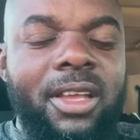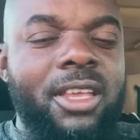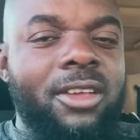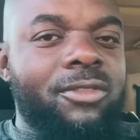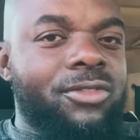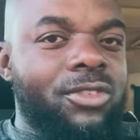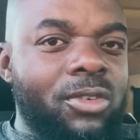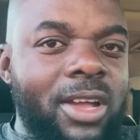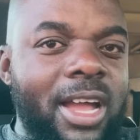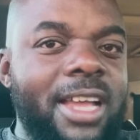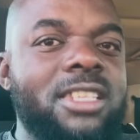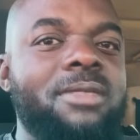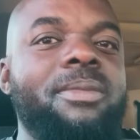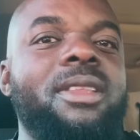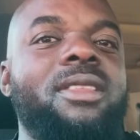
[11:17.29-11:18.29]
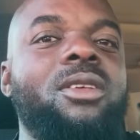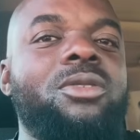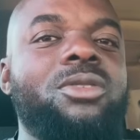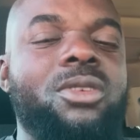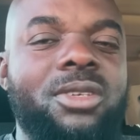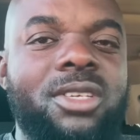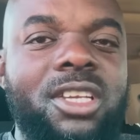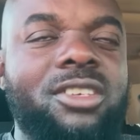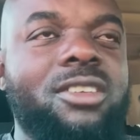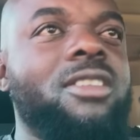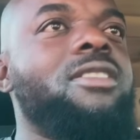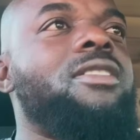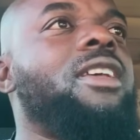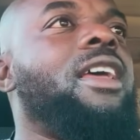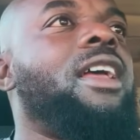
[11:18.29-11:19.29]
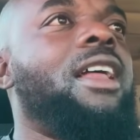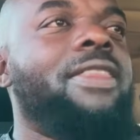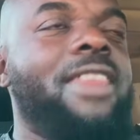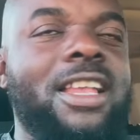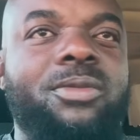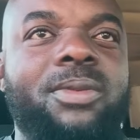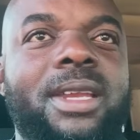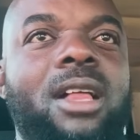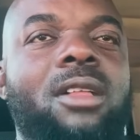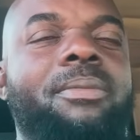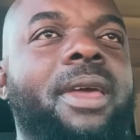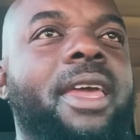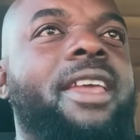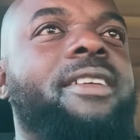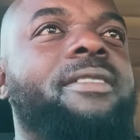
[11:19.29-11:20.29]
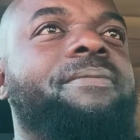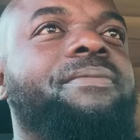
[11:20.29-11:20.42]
if you guys meet those conditions, that's when I'll pay.